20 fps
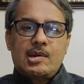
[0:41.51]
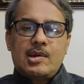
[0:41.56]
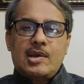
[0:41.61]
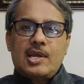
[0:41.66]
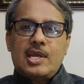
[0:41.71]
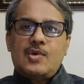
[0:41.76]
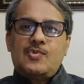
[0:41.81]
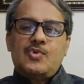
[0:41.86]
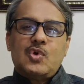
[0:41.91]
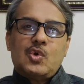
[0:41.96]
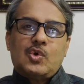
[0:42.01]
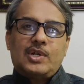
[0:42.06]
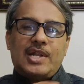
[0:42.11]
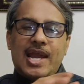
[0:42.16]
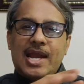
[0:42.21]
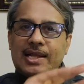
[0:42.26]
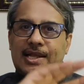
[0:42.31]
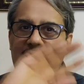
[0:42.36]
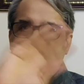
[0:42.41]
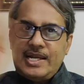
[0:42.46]
If you
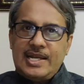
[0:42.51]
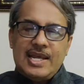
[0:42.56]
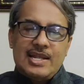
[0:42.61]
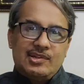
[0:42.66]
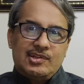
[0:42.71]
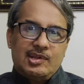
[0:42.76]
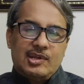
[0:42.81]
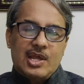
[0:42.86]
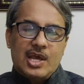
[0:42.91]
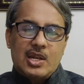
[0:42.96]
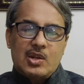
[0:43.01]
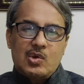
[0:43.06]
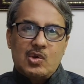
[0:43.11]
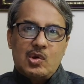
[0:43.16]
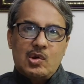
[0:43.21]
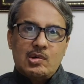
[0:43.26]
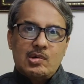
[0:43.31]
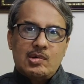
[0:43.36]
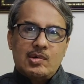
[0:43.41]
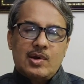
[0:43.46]
take the Indian
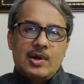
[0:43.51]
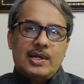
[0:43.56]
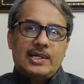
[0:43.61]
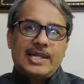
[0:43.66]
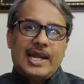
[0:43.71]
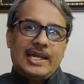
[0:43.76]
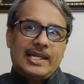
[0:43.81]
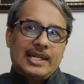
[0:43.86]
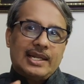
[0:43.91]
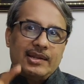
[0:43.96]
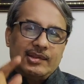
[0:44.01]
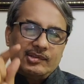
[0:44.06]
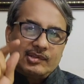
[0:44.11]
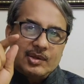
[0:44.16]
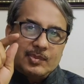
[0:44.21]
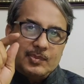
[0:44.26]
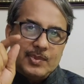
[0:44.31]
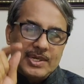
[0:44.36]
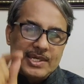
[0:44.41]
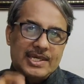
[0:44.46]
scenario, Titan is the
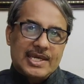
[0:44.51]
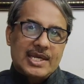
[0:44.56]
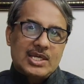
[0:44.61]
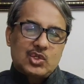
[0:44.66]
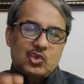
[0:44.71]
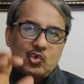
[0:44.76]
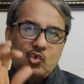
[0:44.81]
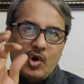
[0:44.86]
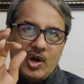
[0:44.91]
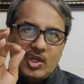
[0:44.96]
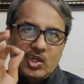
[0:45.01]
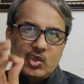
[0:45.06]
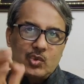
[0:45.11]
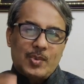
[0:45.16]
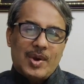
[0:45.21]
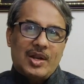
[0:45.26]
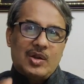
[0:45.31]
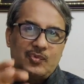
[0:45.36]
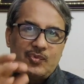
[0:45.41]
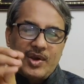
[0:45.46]
biggest watch
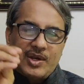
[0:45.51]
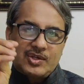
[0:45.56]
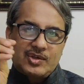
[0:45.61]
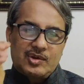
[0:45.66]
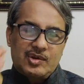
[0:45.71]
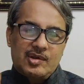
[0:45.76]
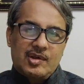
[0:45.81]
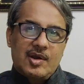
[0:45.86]
manufacturing